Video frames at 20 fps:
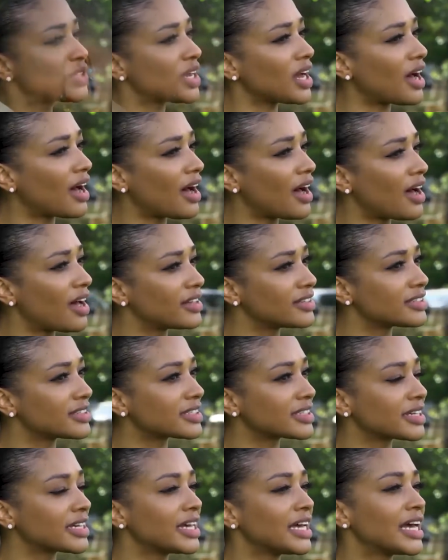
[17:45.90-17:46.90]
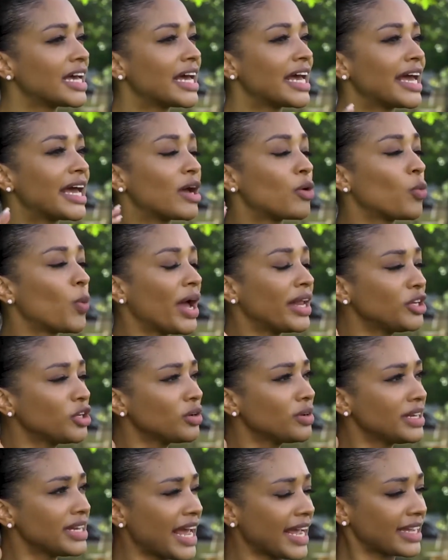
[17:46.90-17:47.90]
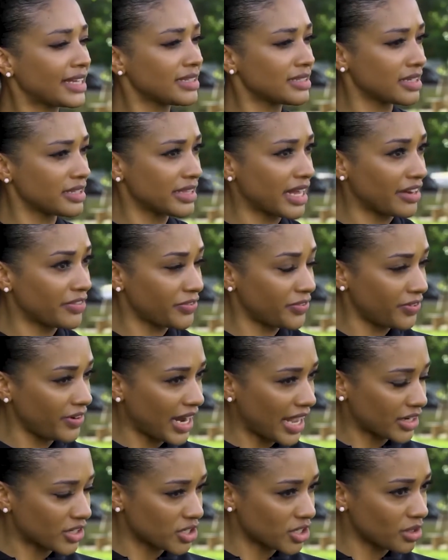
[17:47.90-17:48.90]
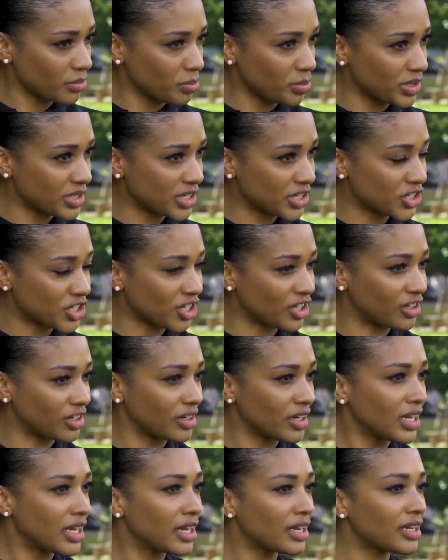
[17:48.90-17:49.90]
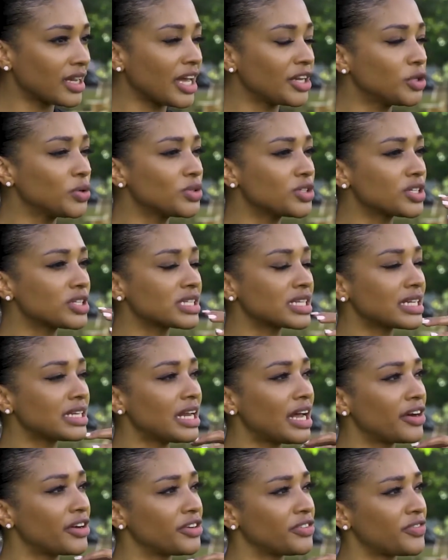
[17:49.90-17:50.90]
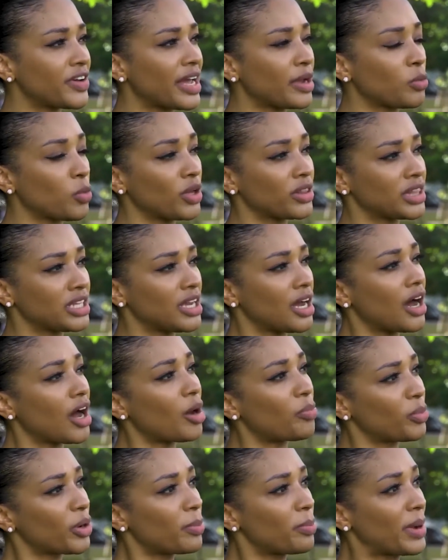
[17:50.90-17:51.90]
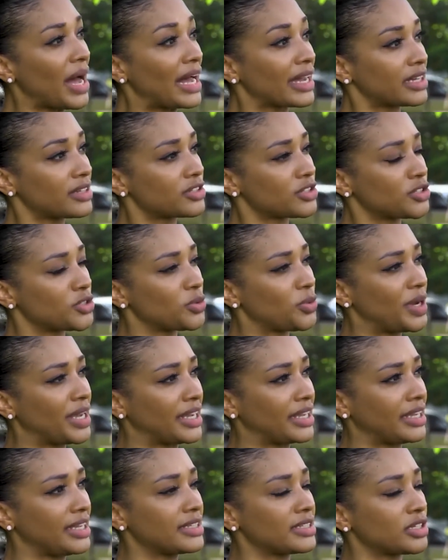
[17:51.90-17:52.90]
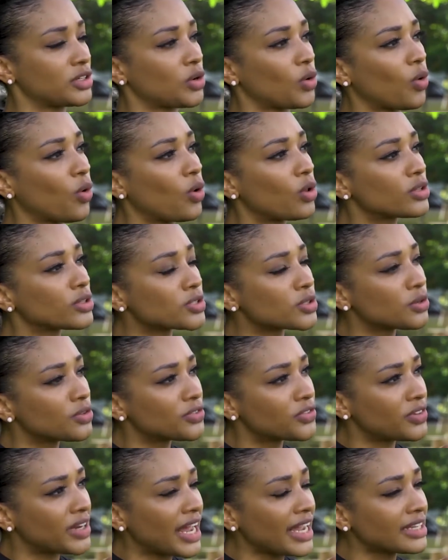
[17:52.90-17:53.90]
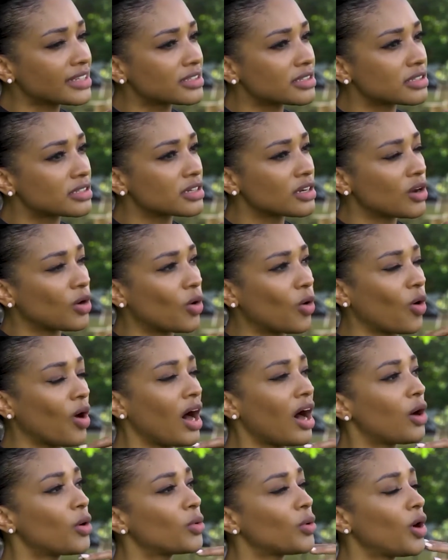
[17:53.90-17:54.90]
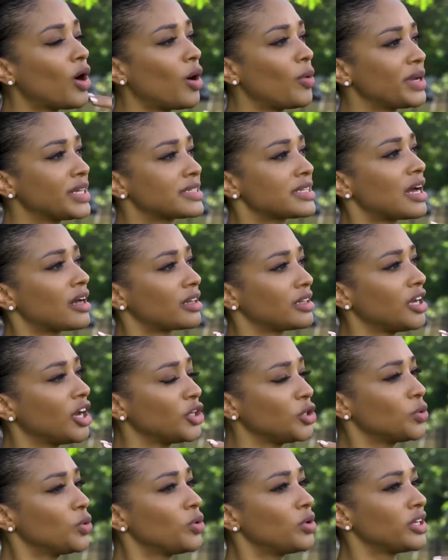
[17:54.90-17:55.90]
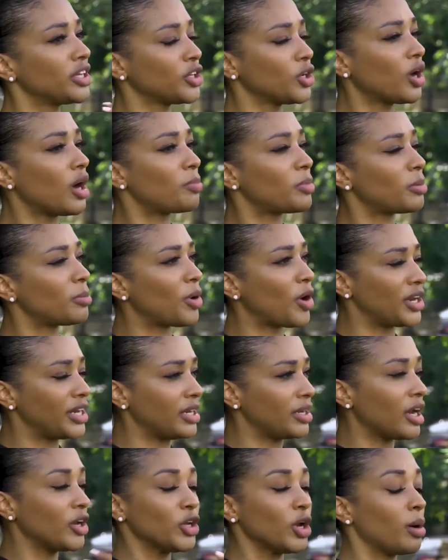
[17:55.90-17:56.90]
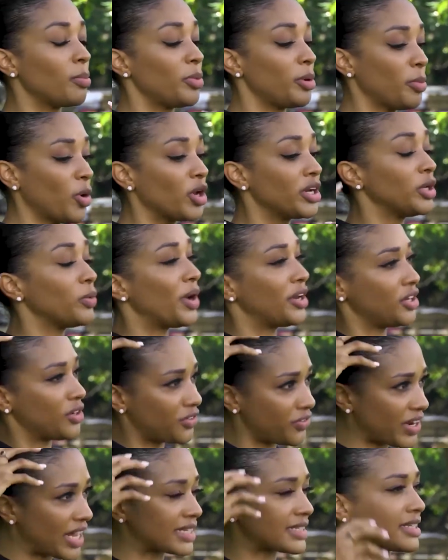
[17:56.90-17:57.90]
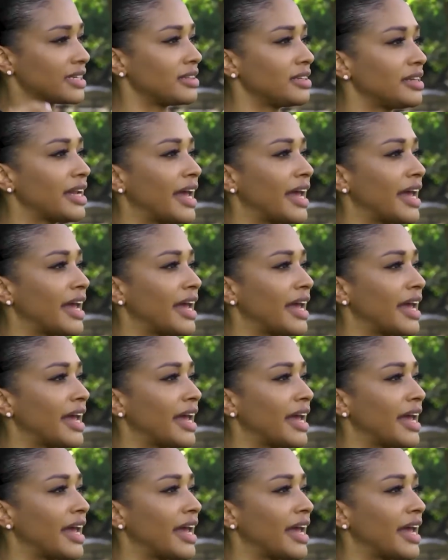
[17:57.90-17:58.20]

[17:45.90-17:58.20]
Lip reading: to ask, when your neck is in that flexion position, can you just clarify what the upper back is doing? Is it also flexed? Or how exactly are you holding your upper body when you're flexing the